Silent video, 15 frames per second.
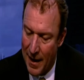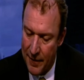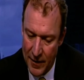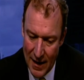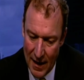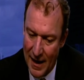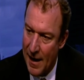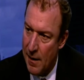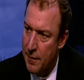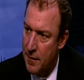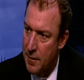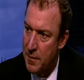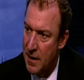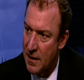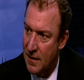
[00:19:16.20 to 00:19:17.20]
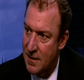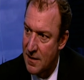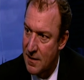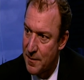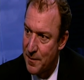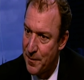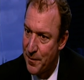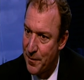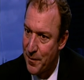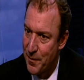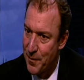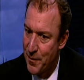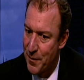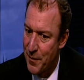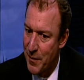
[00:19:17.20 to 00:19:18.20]
having that healthy mix,
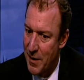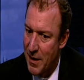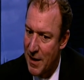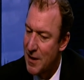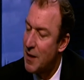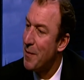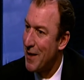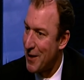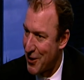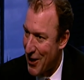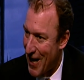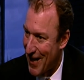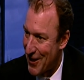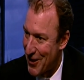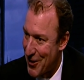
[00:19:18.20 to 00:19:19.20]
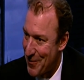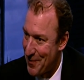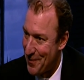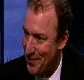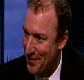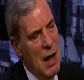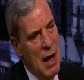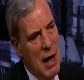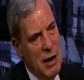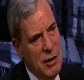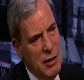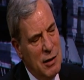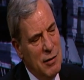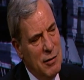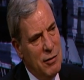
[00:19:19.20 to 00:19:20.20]
is the biggest challenge.
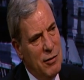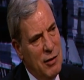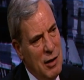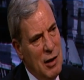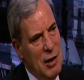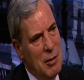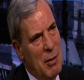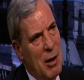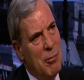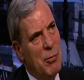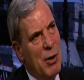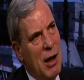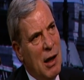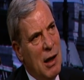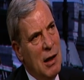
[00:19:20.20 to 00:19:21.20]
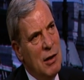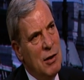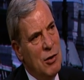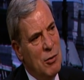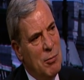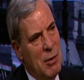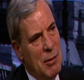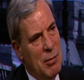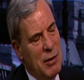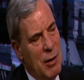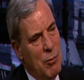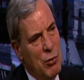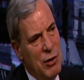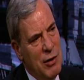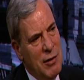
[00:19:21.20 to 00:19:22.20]
And thinking about bringing in new people
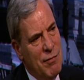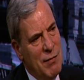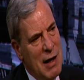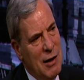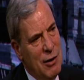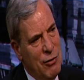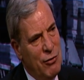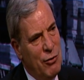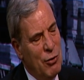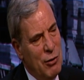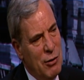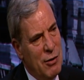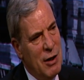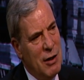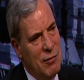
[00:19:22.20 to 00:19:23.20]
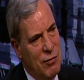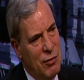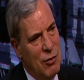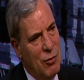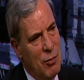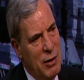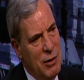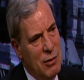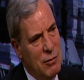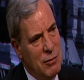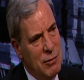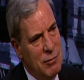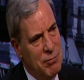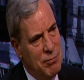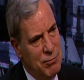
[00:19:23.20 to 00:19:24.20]
then, what are the values you're looking for when you're
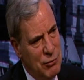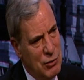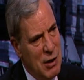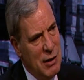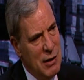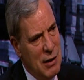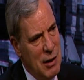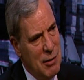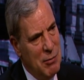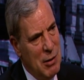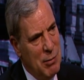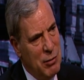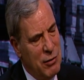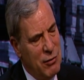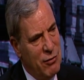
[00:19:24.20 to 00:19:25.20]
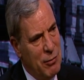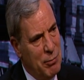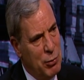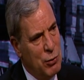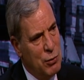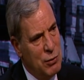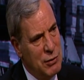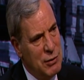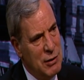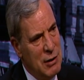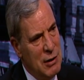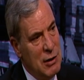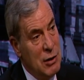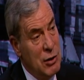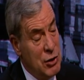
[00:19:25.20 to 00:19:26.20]
trying to get people to support
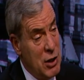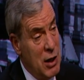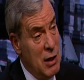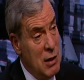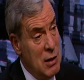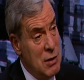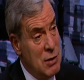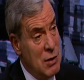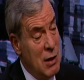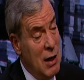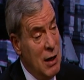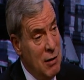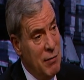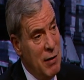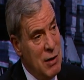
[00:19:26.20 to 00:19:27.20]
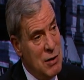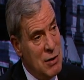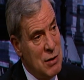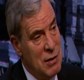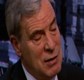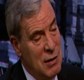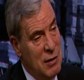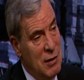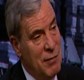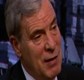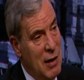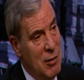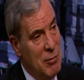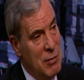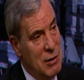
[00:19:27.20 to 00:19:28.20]
change and innovation and
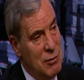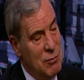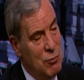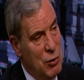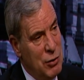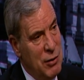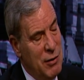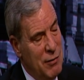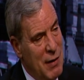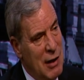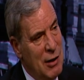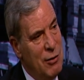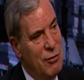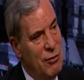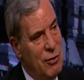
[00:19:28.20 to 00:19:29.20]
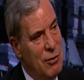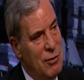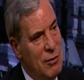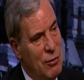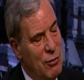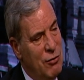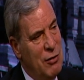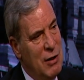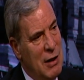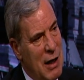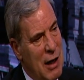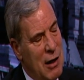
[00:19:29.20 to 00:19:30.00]
development? What are the values you seek